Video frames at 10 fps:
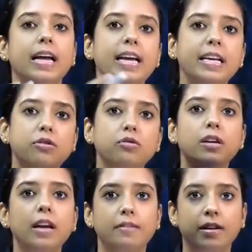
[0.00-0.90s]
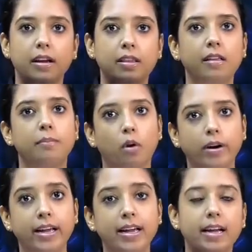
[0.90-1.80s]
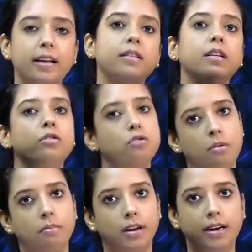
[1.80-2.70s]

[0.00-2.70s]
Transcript: estrogen level in the body is normal,